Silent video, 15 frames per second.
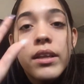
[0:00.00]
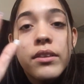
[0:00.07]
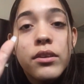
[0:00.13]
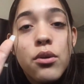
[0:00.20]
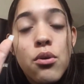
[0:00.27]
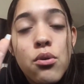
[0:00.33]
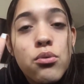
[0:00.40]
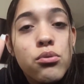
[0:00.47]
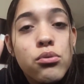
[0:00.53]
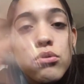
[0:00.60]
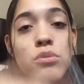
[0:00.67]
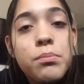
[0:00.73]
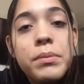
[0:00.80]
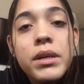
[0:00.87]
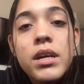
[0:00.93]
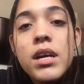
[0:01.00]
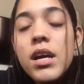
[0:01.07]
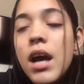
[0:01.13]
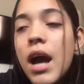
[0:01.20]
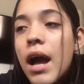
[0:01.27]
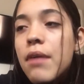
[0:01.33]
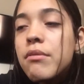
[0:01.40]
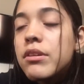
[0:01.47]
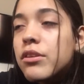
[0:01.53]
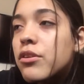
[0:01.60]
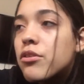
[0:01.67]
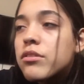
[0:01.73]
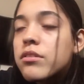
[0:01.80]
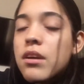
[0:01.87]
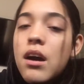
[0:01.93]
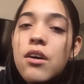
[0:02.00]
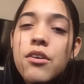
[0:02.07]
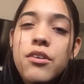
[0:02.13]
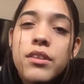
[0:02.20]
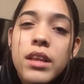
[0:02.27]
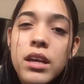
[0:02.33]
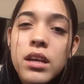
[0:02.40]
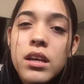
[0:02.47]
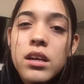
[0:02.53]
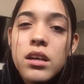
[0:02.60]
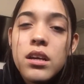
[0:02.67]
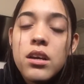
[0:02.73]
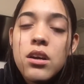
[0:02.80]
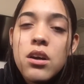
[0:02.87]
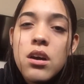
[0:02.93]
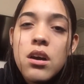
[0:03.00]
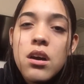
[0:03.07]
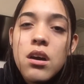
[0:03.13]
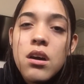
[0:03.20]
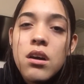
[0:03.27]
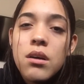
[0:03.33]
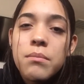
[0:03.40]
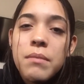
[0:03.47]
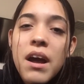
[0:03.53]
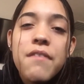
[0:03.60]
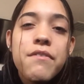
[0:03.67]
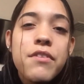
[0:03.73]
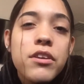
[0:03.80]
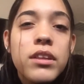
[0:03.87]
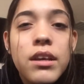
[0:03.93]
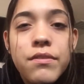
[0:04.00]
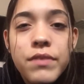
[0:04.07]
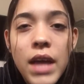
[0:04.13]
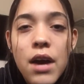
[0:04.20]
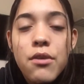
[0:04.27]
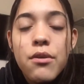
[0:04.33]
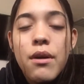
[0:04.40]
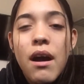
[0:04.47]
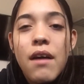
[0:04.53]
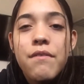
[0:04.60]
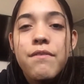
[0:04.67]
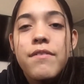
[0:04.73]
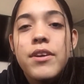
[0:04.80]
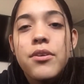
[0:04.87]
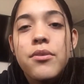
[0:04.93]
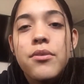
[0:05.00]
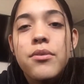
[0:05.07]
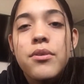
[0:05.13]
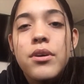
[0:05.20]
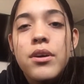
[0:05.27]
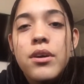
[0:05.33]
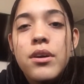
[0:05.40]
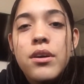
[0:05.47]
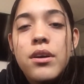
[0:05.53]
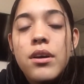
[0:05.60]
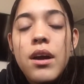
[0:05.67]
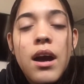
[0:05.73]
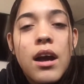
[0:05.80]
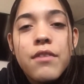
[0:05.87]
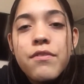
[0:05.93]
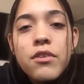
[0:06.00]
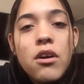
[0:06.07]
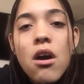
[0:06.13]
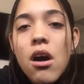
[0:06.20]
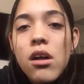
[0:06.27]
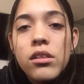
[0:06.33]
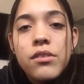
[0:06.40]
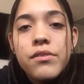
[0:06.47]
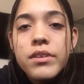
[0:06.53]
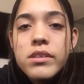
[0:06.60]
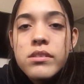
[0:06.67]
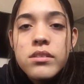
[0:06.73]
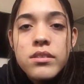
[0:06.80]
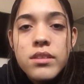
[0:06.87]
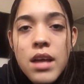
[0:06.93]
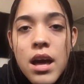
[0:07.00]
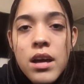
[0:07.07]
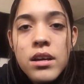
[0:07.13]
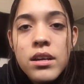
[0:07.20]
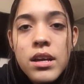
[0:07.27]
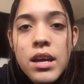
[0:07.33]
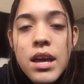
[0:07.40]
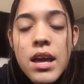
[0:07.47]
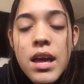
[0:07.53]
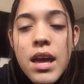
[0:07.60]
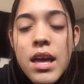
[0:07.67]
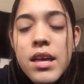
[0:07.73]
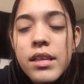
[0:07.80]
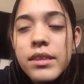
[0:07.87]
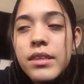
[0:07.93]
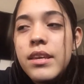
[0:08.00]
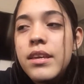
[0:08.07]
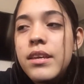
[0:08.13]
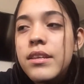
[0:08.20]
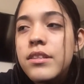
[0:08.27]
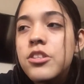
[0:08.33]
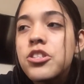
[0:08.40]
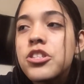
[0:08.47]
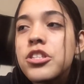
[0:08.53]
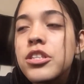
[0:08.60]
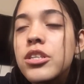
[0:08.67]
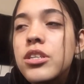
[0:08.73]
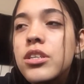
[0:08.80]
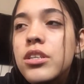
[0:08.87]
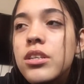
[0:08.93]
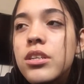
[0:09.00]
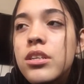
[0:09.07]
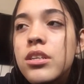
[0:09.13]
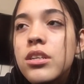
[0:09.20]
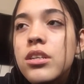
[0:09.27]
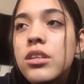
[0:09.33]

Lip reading: the whole group. I went to go tell her like, I feel left out. I feel all of this and that. and then she